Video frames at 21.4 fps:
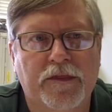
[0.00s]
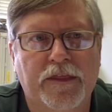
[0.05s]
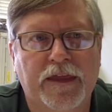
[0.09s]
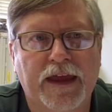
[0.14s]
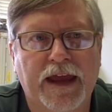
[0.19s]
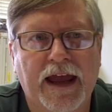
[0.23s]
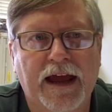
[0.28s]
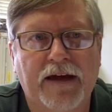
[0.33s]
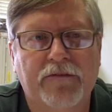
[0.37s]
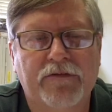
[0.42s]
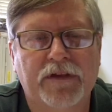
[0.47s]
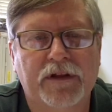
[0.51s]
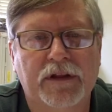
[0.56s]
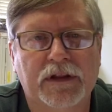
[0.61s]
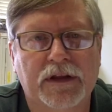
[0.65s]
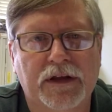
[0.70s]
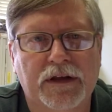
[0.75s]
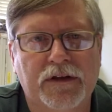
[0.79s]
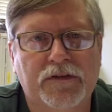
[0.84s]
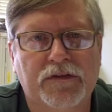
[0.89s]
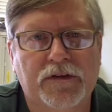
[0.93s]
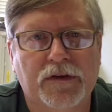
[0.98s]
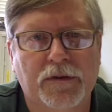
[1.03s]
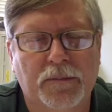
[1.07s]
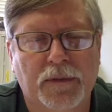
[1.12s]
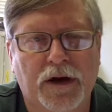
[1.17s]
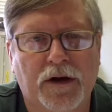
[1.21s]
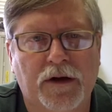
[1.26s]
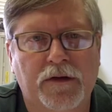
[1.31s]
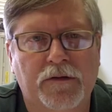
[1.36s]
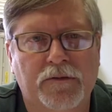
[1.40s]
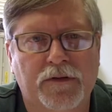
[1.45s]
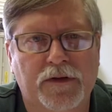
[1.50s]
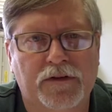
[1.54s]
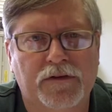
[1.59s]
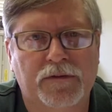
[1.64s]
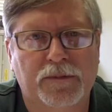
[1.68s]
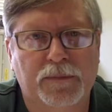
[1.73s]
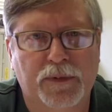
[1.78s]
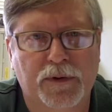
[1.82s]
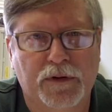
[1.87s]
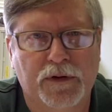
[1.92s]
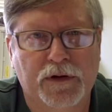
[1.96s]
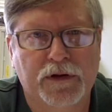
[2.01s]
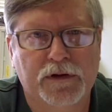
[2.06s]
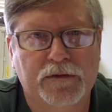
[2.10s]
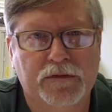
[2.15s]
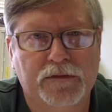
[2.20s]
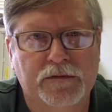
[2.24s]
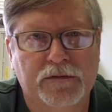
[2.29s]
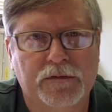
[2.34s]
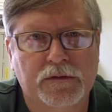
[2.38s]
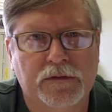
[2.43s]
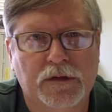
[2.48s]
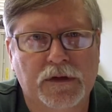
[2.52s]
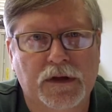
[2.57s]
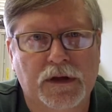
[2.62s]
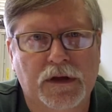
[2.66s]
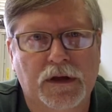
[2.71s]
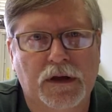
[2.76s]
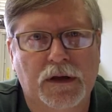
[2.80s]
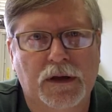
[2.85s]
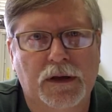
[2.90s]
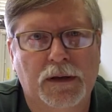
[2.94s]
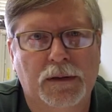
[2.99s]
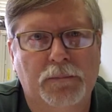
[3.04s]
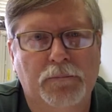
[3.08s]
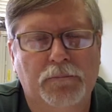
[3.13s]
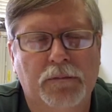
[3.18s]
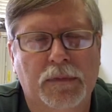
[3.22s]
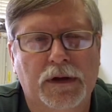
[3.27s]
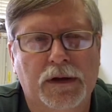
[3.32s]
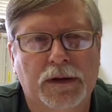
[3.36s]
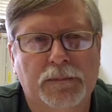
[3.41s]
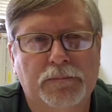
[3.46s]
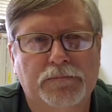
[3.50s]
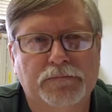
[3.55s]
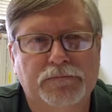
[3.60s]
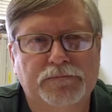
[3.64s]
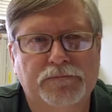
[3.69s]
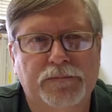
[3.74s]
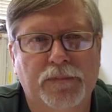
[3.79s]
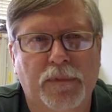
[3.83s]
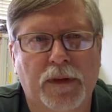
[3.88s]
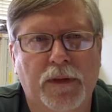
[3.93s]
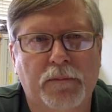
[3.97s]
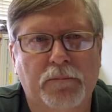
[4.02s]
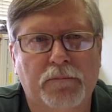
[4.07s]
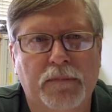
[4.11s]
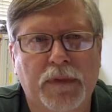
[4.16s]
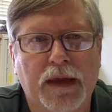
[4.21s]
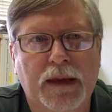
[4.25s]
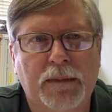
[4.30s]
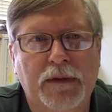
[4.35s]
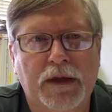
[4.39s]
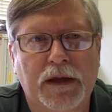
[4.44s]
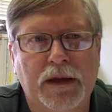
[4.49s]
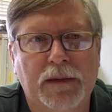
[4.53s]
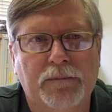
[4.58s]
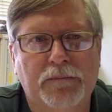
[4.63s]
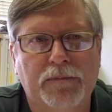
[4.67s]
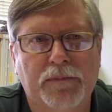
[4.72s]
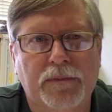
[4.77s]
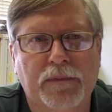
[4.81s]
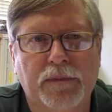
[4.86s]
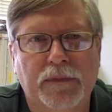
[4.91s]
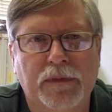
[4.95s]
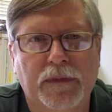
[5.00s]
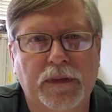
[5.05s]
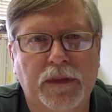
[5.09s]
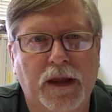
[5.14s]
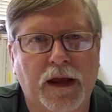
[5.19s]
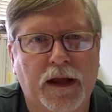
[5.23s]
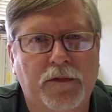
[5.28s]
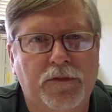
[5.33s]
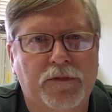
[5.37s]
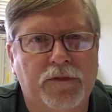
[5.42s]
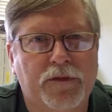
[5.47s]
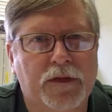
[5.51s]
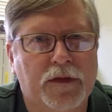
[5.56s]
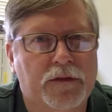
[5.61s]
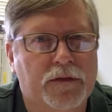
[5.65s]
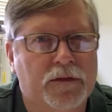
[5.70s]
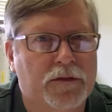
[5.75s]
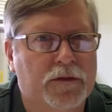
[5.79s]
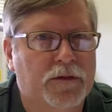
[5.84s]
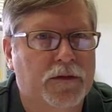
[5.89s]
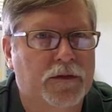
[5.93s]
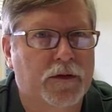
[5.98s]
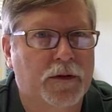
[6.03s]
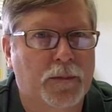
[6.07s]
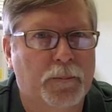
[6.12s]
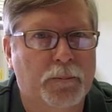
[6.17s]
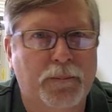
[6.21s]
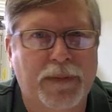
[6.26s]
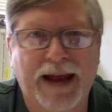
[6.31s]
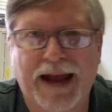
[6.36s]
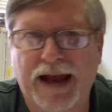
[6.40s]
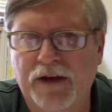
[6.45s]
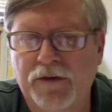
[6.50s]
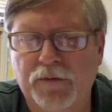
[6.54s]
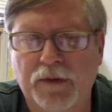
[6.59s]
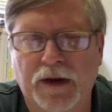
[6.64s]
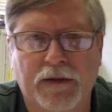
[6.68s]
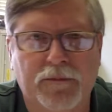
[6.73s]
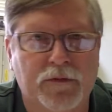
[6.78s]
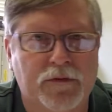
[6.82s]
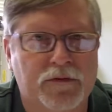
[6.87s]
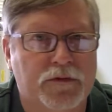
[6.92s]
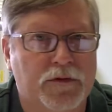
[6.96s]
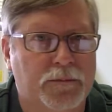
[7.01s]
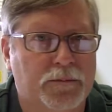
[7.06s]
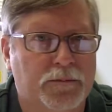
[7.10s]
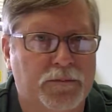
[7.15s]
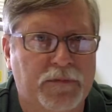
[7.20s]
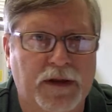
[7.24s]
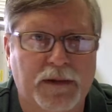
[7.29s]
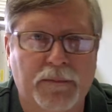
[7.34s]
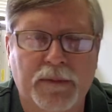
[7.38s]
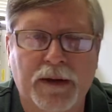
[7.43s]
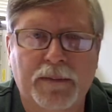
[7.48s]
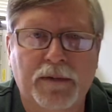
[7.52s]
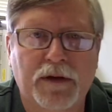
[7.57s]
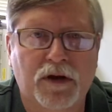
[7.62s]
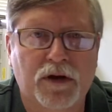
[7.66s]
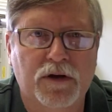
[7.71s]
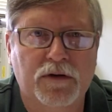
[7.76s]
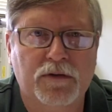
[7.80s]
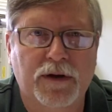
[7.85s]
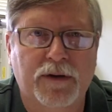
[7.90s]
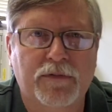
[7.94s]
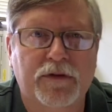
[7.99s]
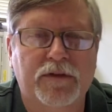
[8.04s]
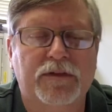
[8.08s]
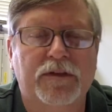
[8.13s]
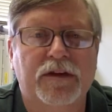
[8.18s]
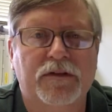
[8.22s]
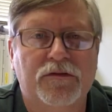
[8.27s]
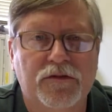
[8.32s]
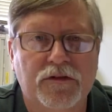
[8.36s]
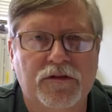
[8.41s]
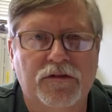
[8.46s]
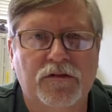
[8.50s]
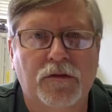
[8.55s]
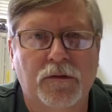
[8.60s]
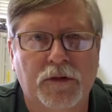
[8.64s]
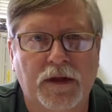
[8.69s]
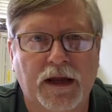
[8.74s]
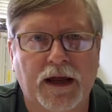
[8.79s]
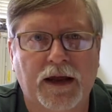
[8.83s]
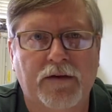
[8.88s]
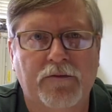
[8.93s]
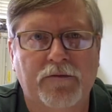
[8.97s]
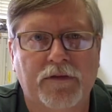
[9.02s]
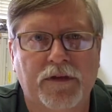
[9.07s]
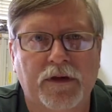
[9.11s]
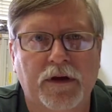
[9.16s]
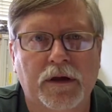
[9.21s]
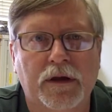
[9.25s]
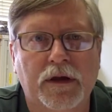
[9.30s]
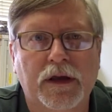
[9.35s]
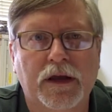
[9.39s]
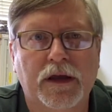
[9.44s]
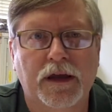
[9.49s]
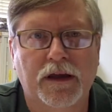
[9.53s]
they have the least amount of experience. Maybe not that they're bad drivers, they may be good drivers, they just don't have the